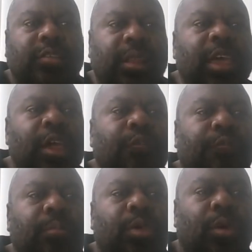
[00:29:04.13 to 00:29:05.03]
let me hear
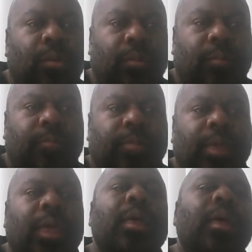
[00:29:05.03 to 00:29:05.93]
from you.
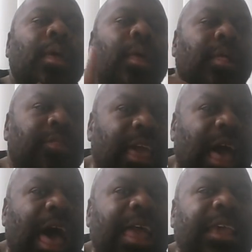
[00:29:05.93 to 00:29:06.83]
The
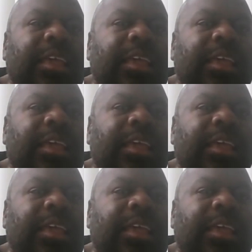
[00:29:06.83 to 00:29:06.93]
ID